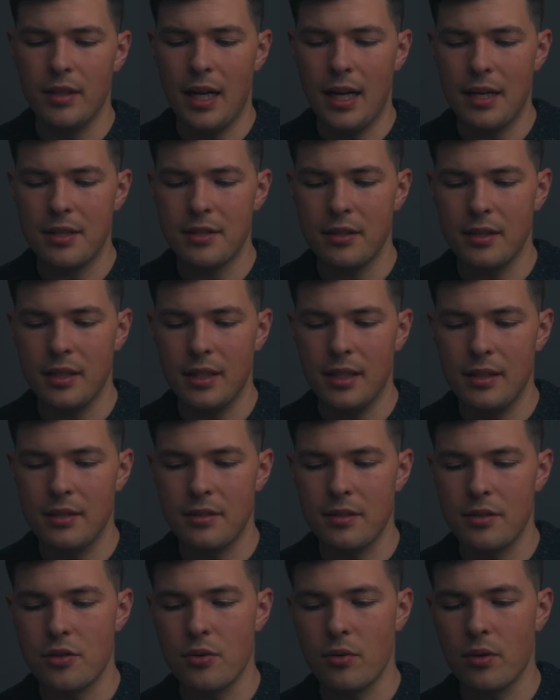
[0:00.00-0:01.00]
It actually
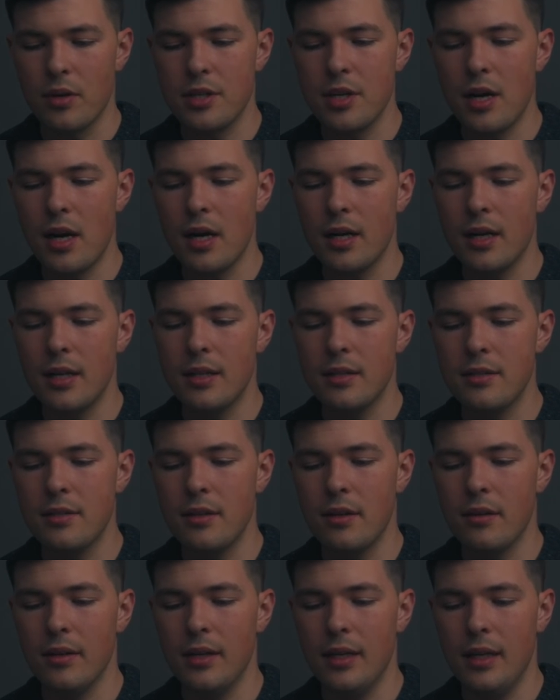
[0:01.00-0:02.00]
is a short shotgun,
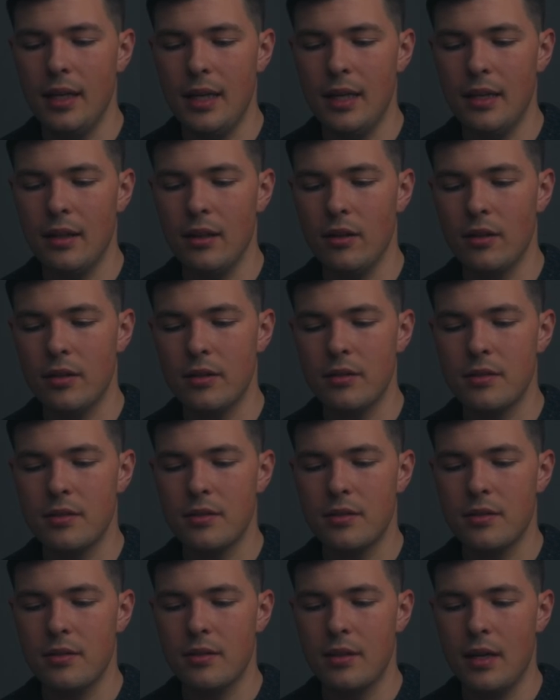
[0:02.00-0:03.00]
so it
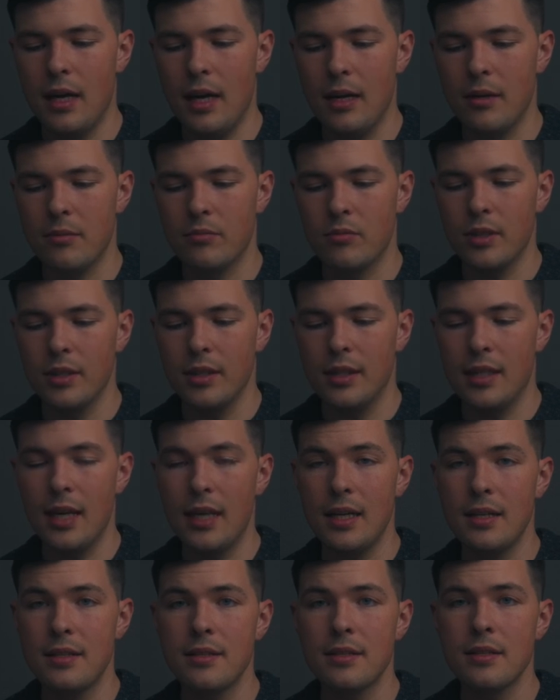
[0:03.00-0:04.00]
looks really
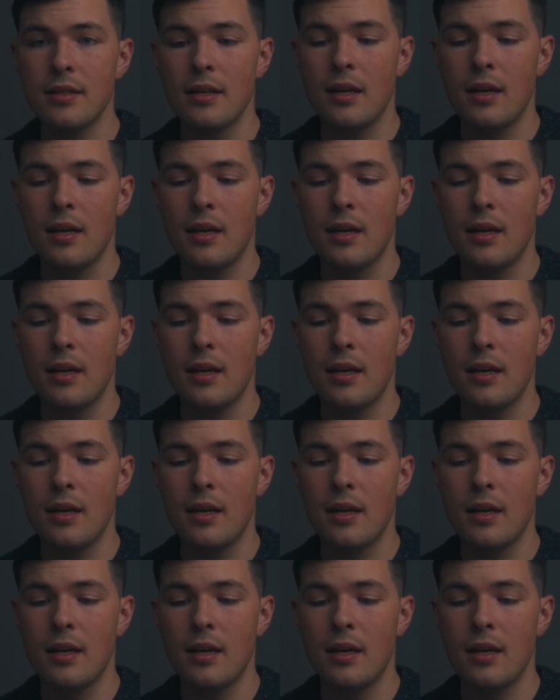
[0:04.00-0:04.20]
nice